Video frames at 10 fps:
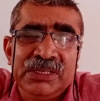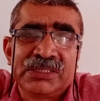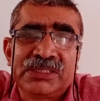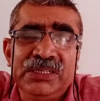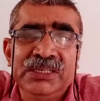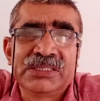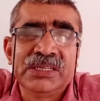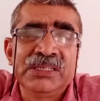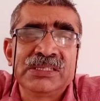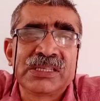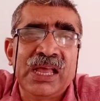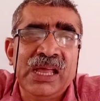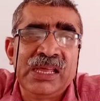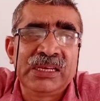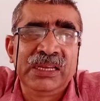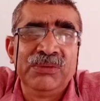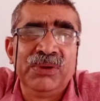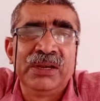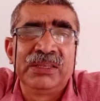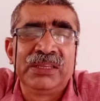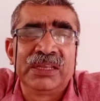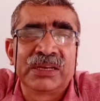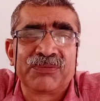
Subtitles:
Citizens are given the